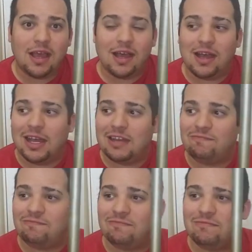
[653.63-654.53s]

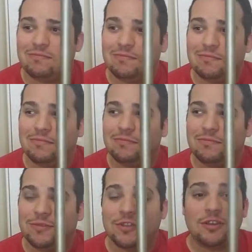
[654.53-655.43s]

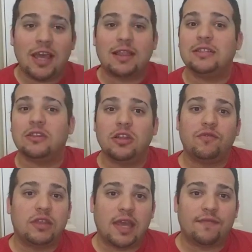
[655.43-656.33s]
So yeah, that's all I
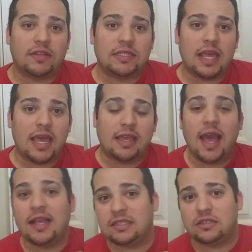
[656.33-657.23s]
really have to say.
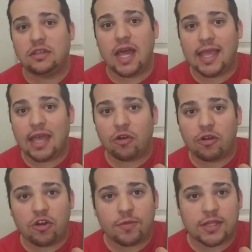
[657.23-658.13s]
Guys, again, go to
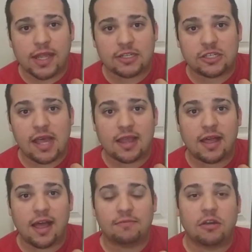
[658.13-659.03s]

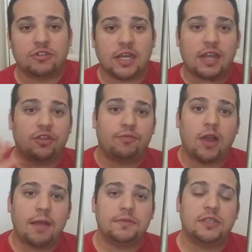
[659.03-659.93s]
noblecollections.com, go check out their
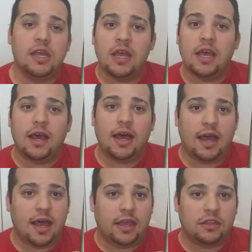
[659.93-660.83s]
props.
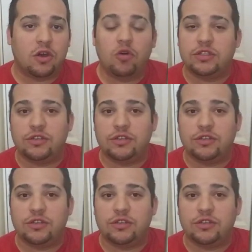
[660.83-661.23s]
Go to